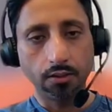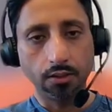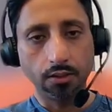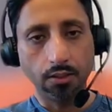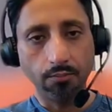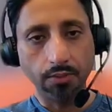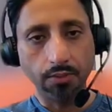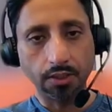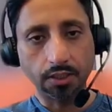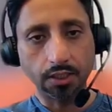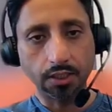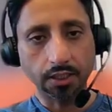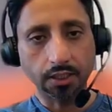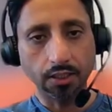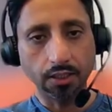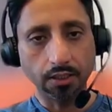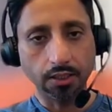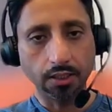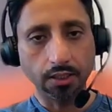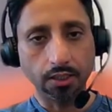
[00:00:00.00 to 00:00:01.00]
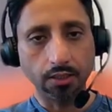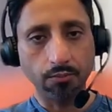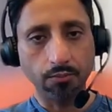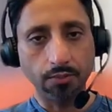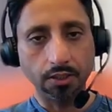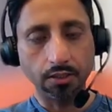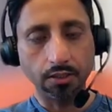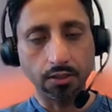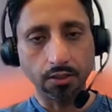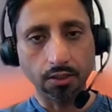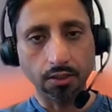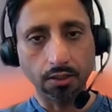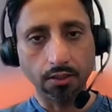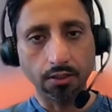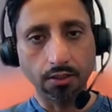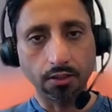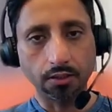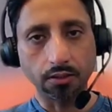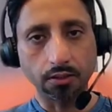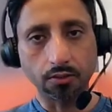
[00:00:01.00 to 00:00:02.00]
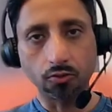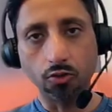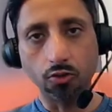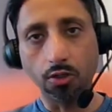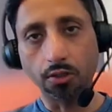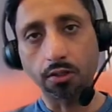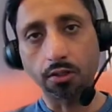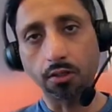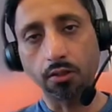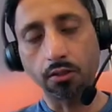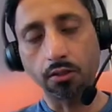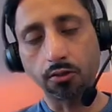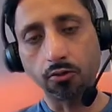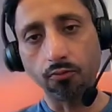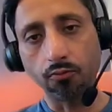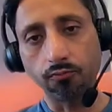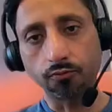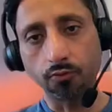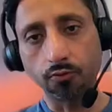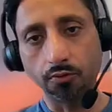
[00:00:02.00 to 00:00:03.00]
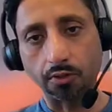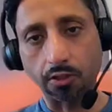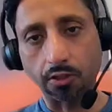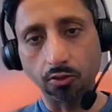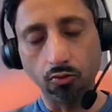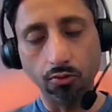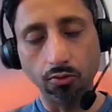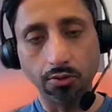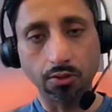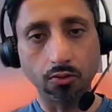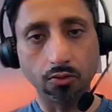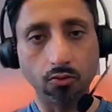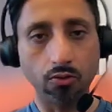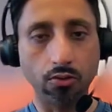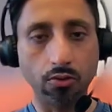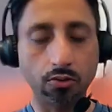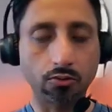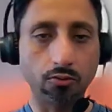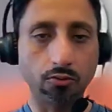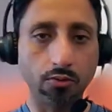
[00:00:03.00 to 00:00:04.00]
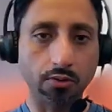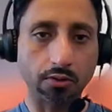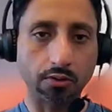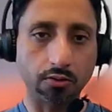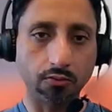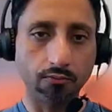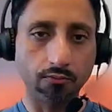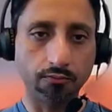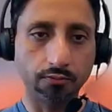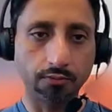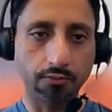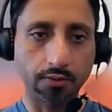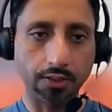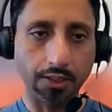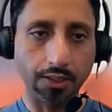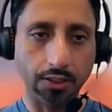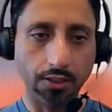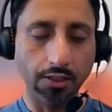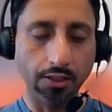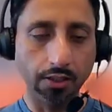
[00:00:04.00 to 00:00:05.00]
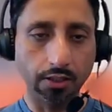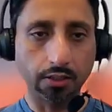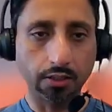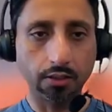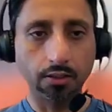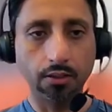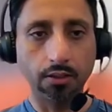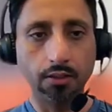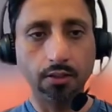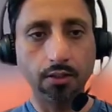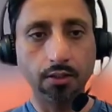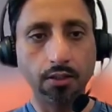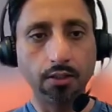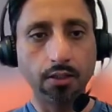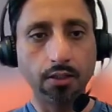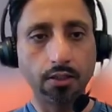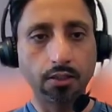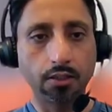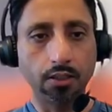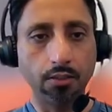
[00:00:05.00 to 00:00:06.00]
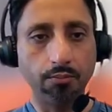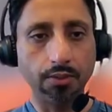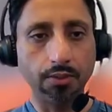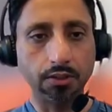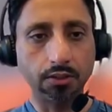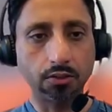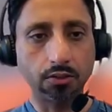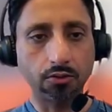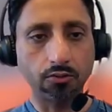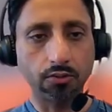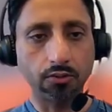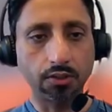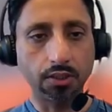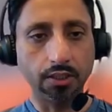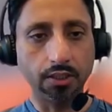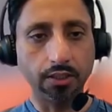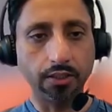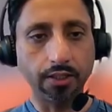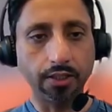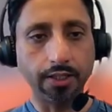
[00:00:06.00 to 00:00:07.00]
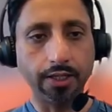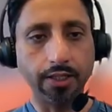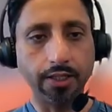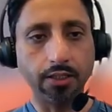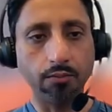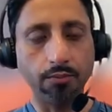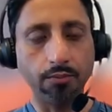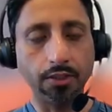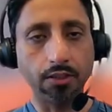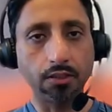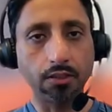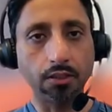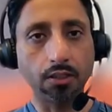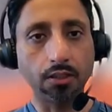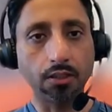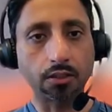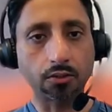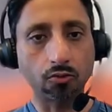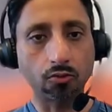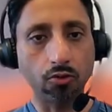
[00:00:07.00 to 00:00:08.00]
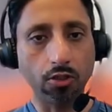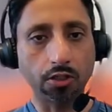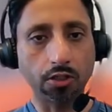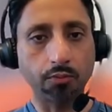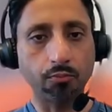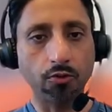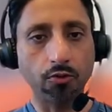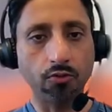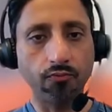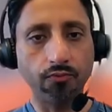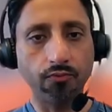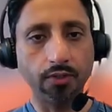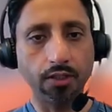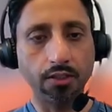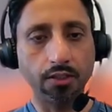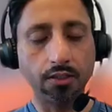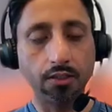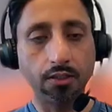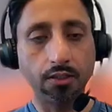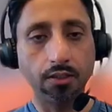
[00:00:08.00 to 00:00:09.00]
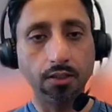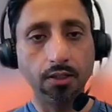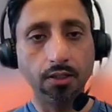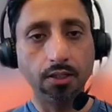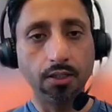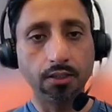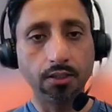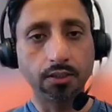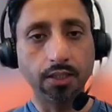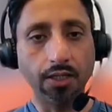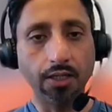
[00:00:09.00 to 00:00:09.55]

Second element is the cost of goods sold or cost of sales. Third element is gross profit. Then